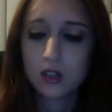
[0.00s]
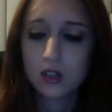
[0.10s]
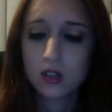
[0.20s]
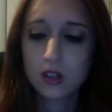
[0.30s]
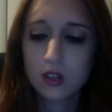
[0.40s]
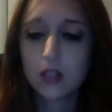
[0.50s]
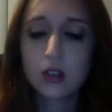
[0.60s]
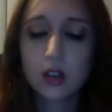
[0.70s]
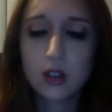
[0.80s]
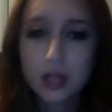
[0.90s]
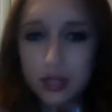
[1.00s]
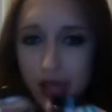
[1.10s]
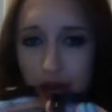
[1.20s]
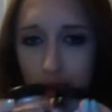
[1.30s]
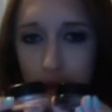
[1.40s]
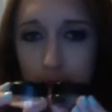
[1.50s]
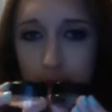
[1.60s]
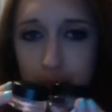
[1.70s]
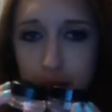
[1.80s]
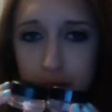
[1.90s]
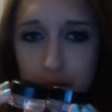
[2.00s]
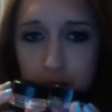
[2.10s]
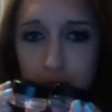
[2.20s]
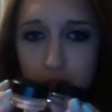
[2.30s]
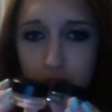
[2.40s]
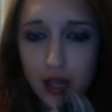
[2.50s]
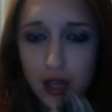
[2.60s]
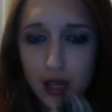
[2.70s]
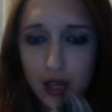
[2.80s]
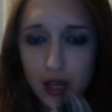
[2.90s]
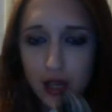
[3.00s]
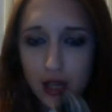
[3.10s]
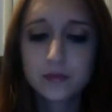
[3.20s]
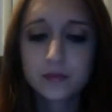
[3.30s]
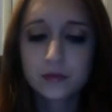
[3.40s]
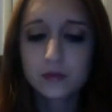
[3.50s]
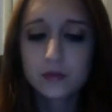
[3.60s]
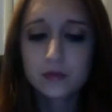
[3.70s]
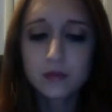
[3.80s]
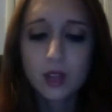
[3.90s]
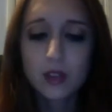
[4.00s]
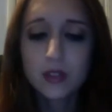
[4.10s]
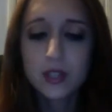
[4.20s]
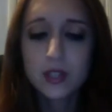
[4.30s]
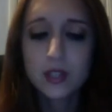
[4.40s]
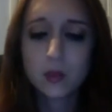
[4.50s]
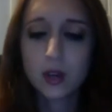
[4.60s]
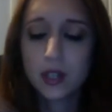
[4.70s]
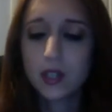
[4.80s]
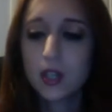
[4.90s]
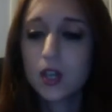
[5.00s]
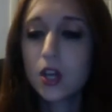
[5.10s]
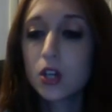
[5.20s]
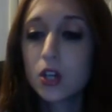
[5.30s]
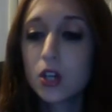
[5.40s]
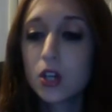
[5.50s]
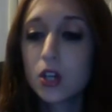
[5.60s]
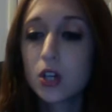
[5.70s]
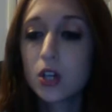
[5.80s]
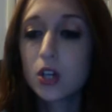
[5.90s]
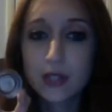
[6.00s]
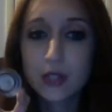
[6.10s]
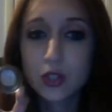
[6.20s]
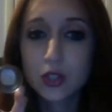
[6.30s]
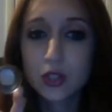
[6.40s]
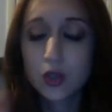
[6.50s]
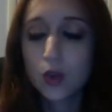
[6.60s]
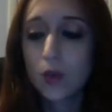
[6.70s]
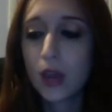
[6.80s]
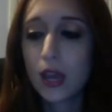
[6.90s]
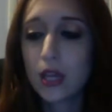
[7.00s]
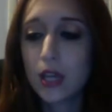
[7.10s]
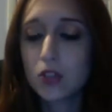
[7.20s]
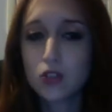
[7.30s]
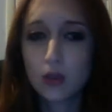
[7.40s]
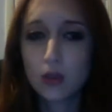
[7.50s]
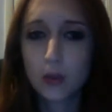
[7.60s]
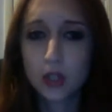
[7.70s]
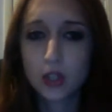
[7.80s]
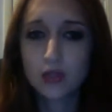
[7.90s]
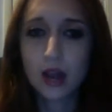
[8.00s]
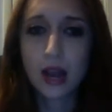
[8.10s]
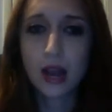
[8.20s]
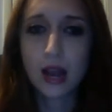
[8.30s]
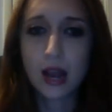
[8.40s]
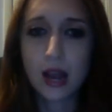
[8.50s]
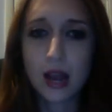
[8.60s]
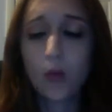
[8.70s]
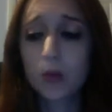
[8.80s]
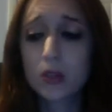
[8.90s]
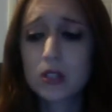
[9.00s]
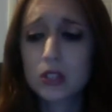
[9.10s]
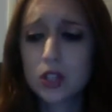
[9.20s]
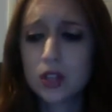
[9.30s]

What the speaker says: Like, they look the same. And this one dries to a super dry, almost